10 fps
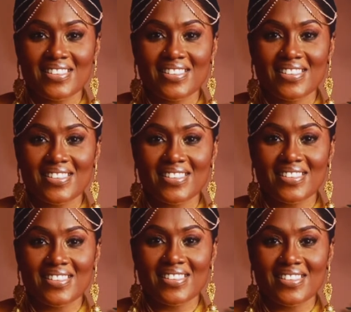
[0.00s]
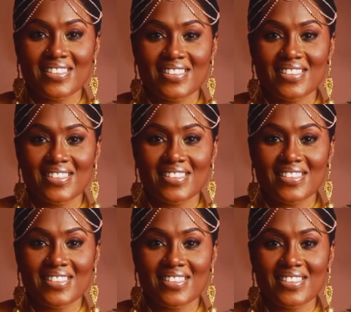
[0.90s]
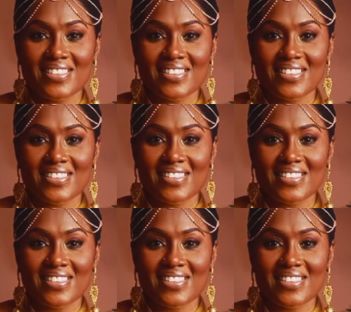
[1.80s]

No one is speaking in this clip.